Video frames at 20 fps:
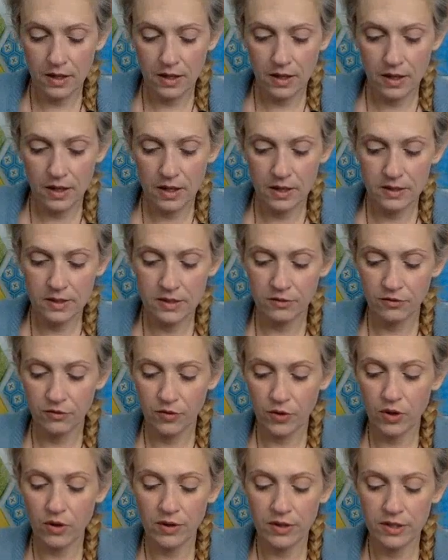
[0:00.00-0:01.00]
And if we're
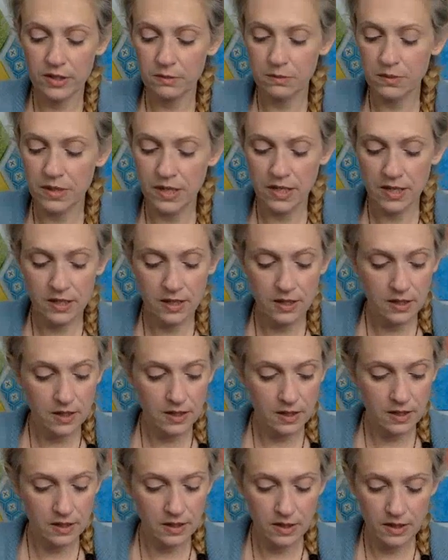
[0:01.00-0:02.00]
going to be,
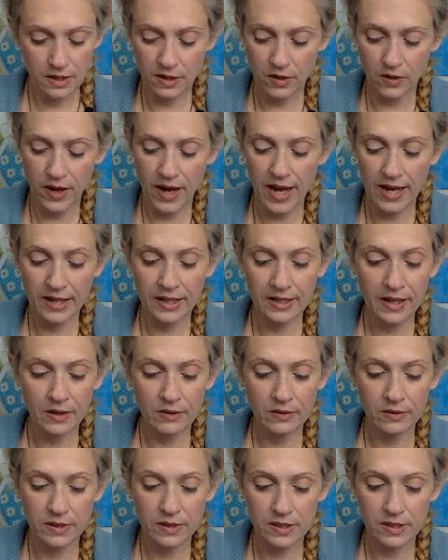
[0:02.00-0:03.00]
hanging
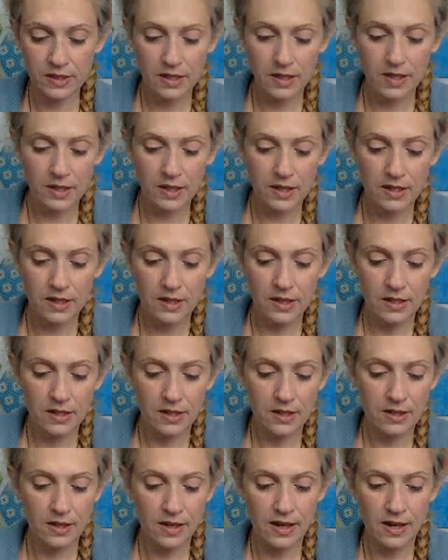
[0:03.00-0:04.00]
out
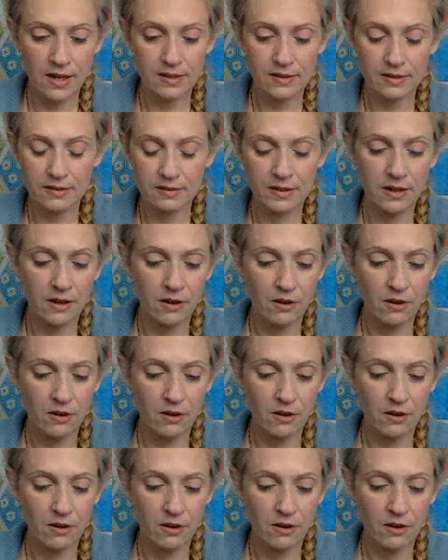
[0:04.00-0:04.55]
at, I